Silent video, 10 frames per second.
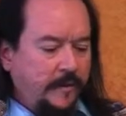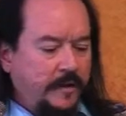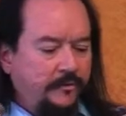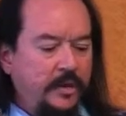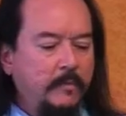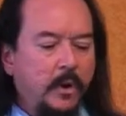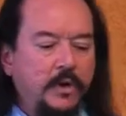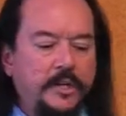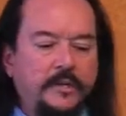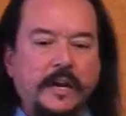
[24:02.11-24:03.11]
different
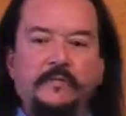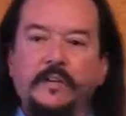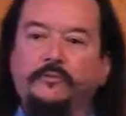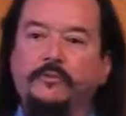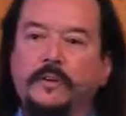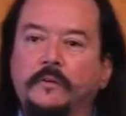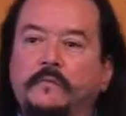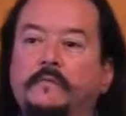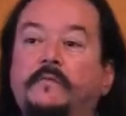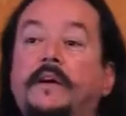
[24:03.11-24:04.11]
emotions have different
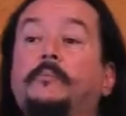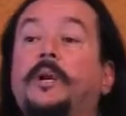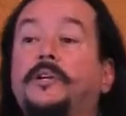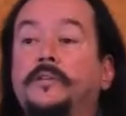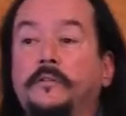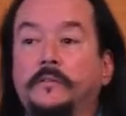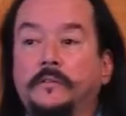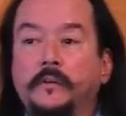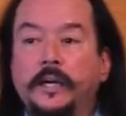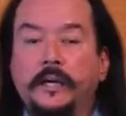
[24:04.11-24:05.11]
vibrations,
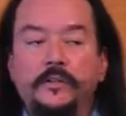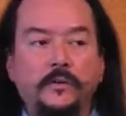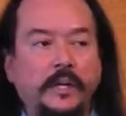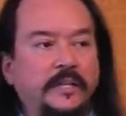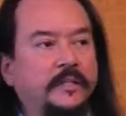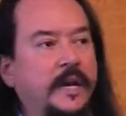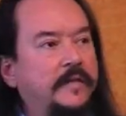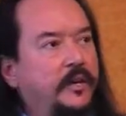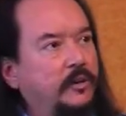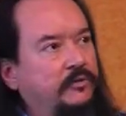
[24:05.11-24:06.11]
okay? So like say
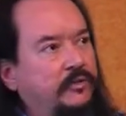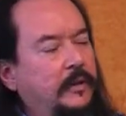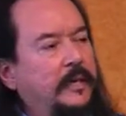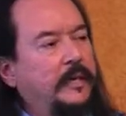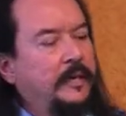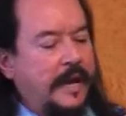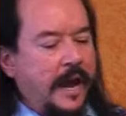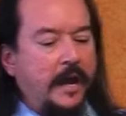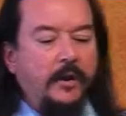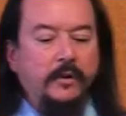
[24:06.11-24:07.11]
that you're feeling
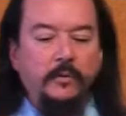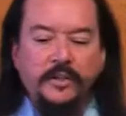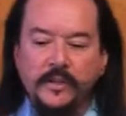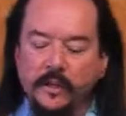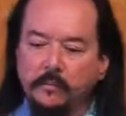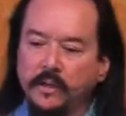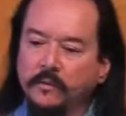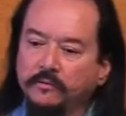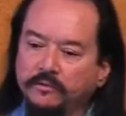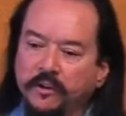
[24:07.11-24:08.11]
anger,
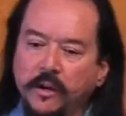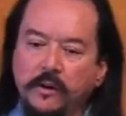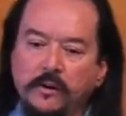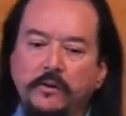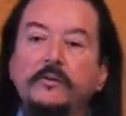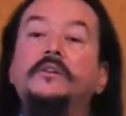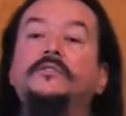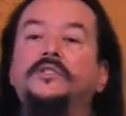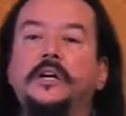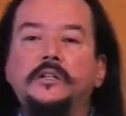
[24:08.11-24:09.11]
resentment, fear,
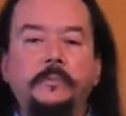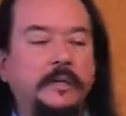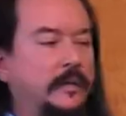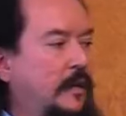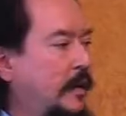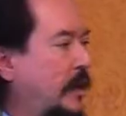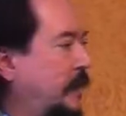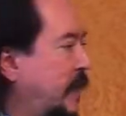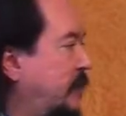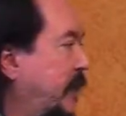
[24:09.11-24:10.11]
judgment.
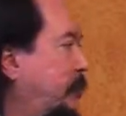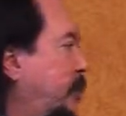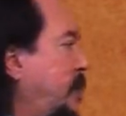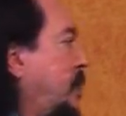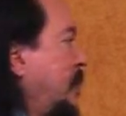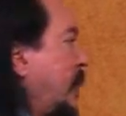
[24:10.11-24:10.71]
That's vibrating